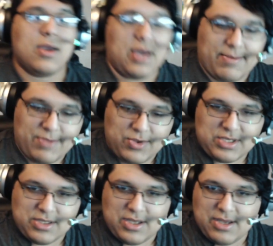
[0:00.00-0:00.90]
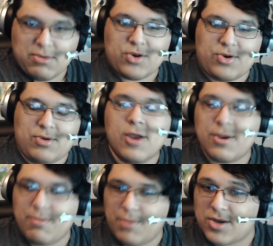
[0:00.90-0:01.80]
I'm using the monitor
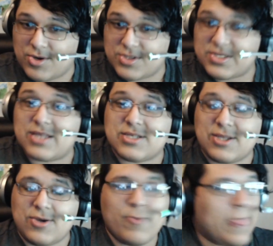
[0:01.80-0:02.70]
monitor stand still.